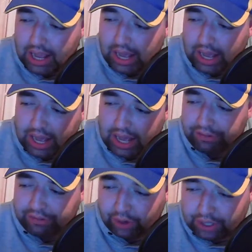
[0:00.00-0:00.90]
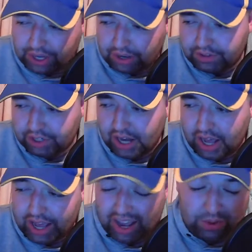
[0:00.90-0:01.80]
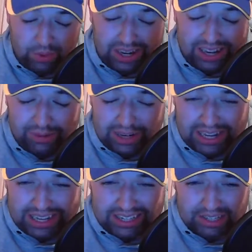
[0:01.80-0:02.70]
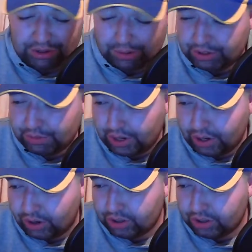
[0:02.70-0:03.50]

The 1st of July. I will leave a link in the description below,